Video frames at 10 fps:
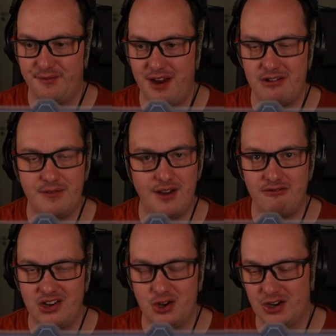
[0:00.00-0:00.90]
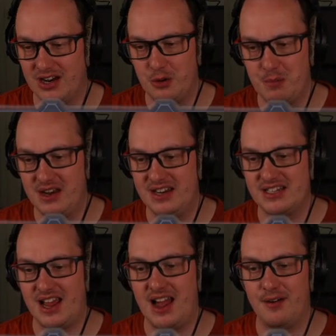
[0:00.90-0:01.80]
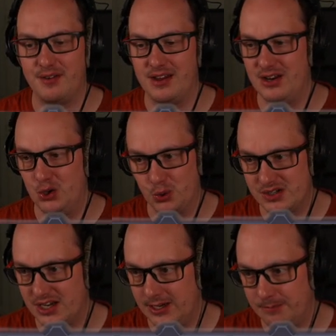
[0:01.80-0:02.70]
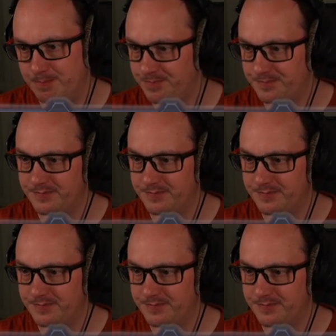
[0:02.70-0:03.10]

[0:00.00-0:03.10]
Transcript: very, very good little mini to have in your team.